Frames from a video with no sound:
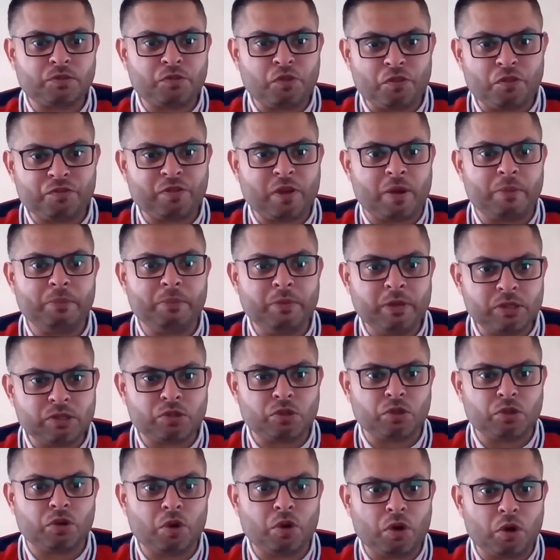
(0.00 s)
for families
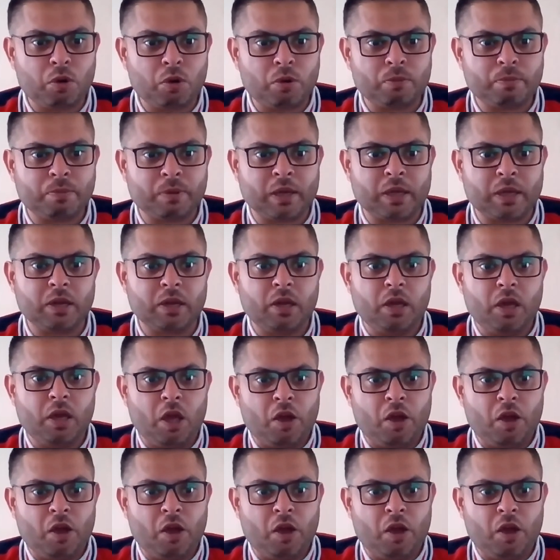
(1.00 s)
to grow up in,